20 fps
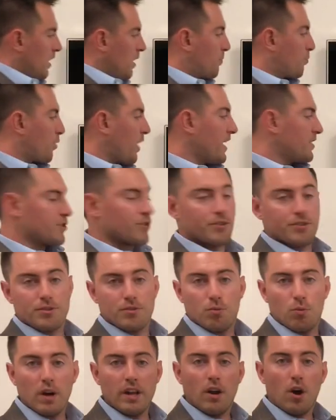
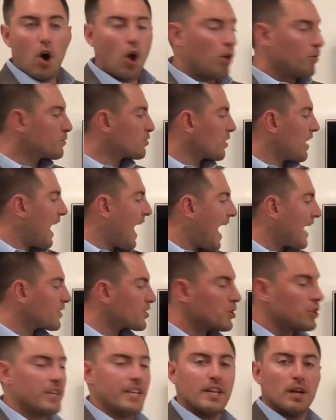Appraisers, what homes are
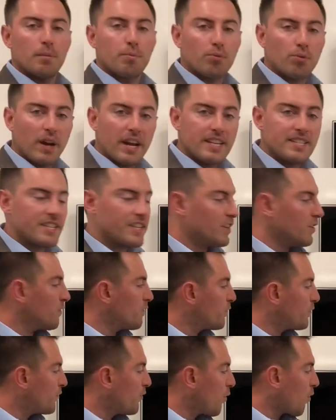actually appraising
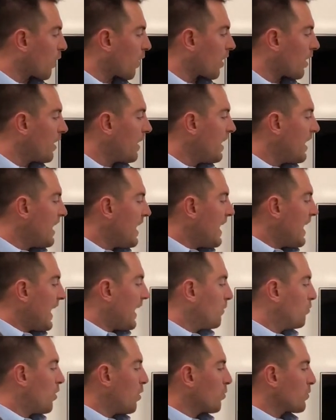for.
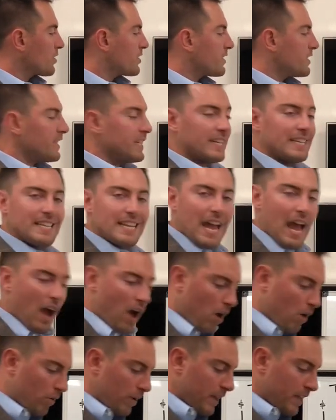And what we're seeing
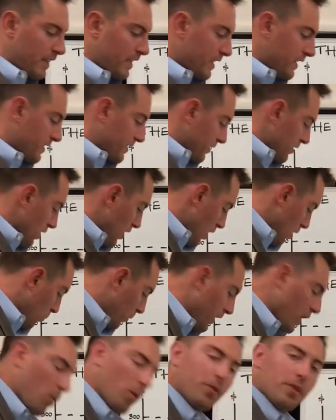now is,
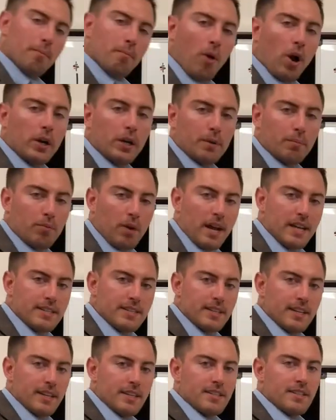we know what the market
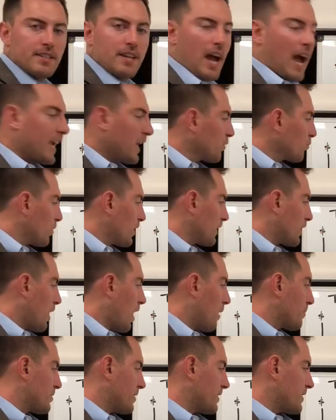price is. I can run
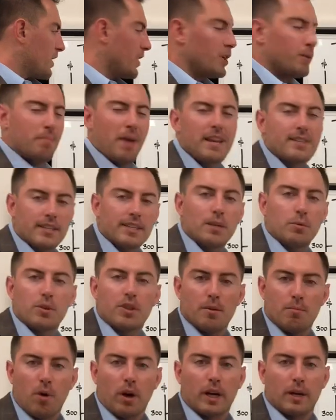comps and tell you basically
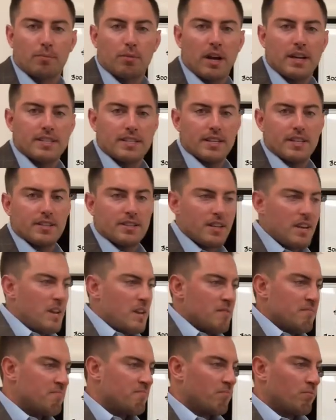what the market price is
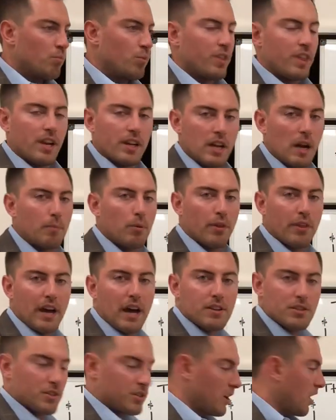within a couple
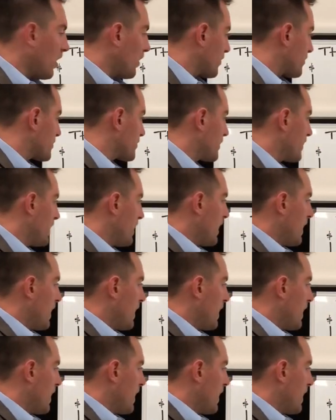$1,000s.